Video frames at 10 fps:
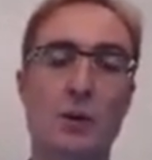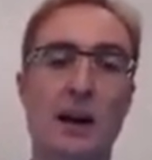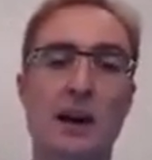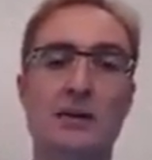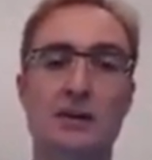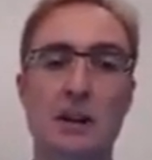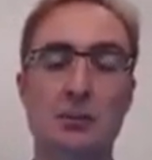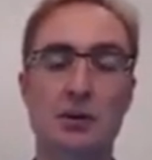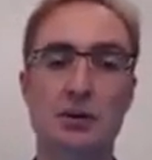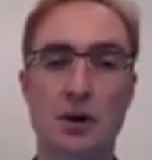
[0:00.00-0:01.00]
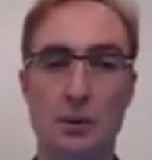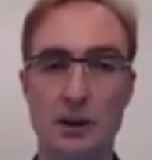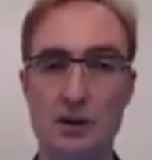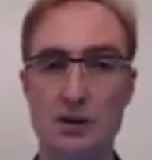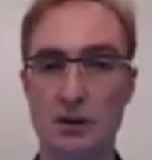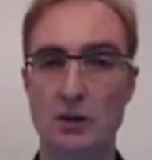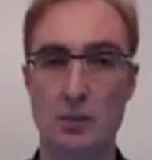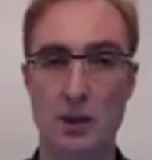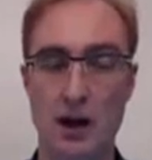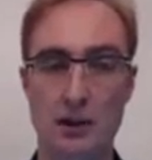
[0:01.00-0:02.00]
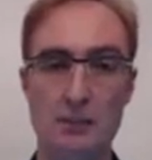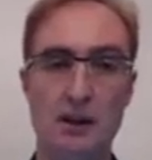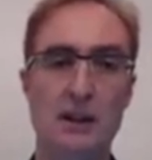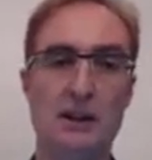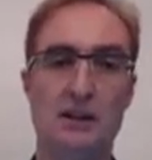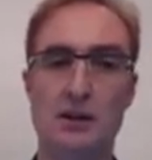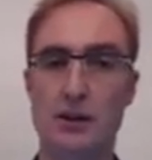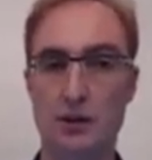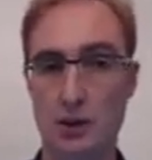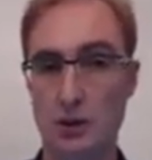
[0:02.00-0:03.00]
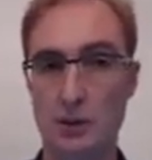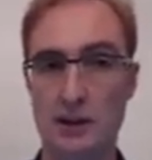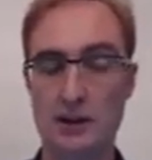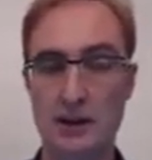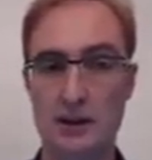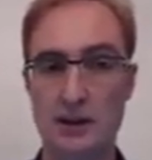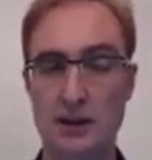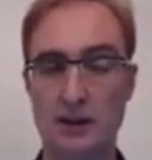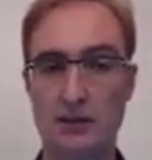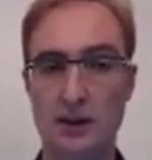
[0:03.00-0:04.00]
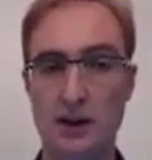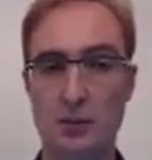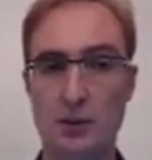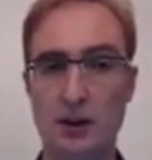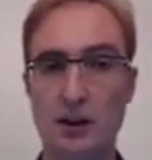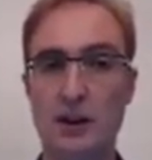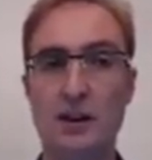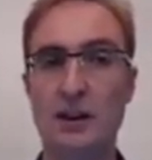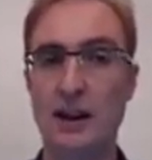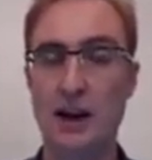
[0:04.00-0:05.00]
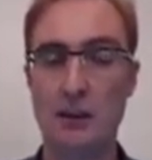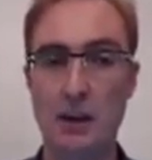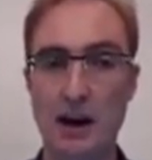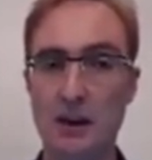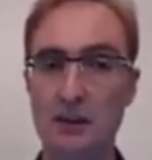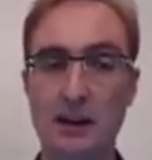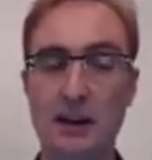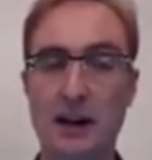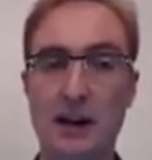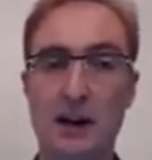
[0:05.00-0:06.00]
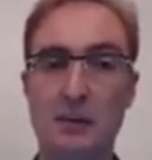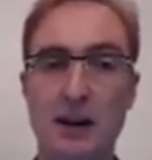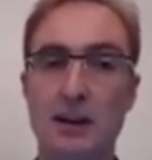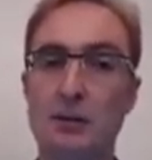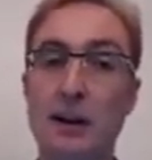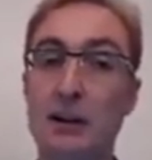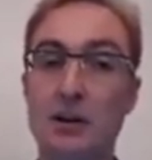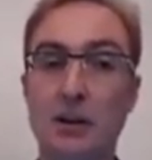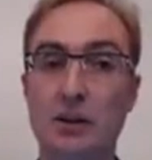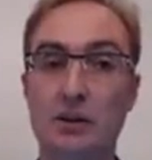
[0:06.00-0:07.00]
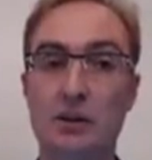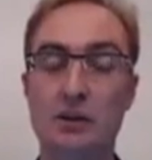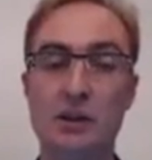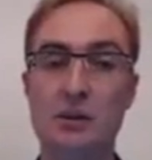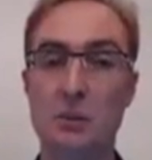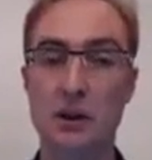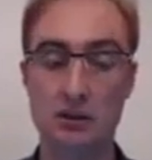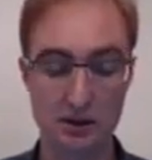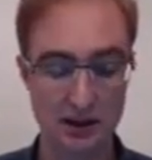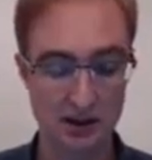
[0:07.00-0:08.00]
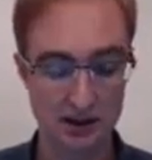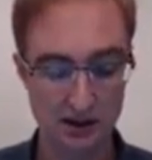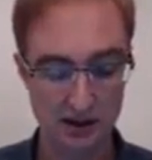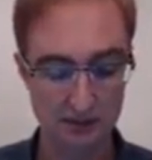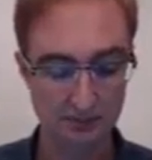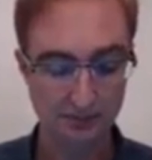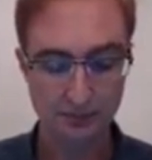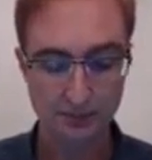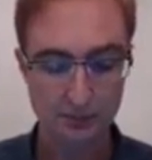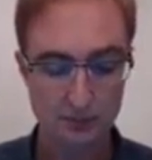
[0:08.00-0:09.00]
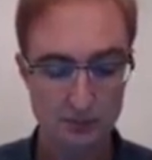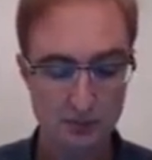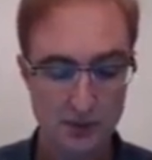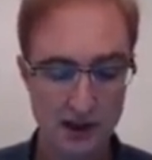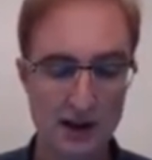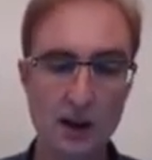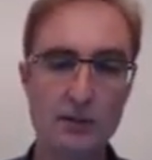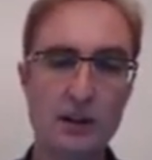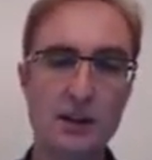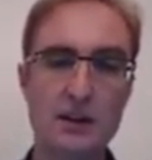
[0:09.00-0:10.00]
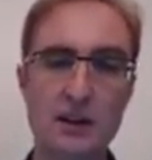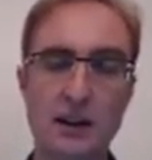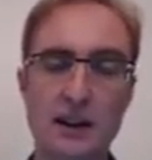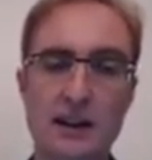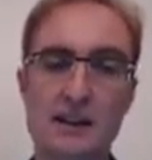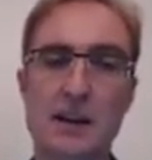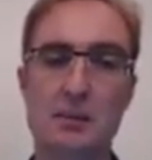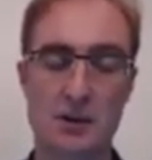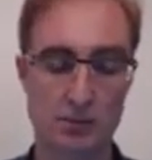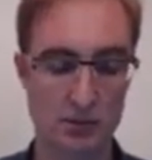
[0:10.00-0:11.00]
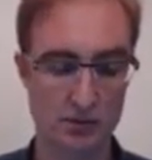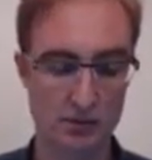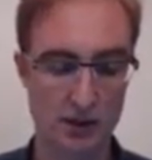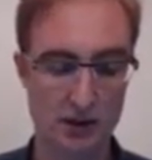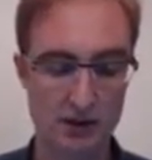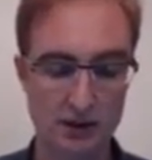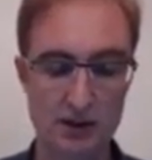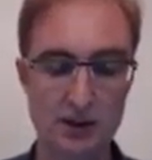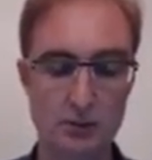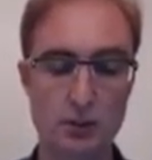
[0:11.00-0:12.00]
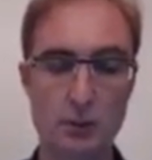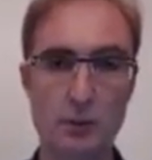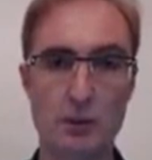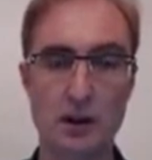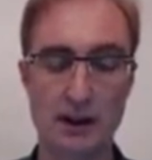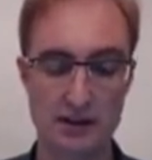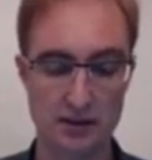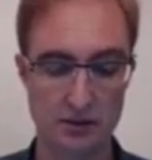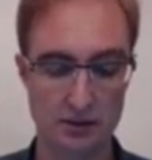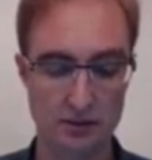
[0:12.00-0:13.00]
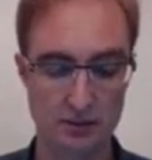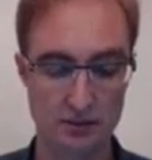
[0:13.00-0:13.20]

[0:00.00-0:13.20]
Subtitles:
We have samples going into a pipe. There's no queuing inside the telephone network. They come out and they're ready to go to the speaker on the other side, and hopefully the delay is kept small. So this is what we would like to do.